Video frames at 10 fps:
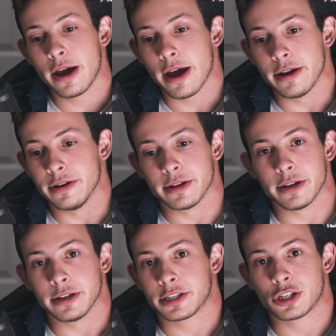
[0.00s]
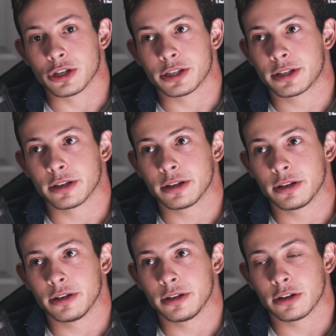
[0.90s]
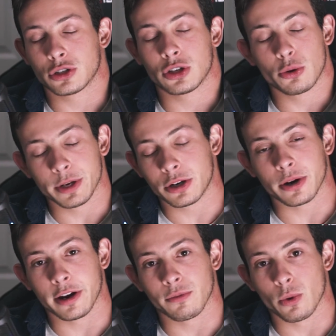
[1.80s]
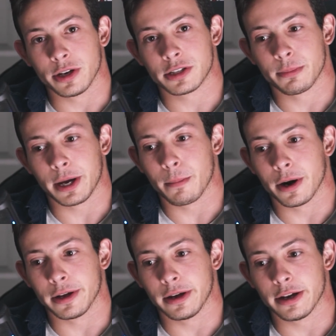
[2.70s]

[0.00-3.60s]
And it's just, there's so many creative ways to make money,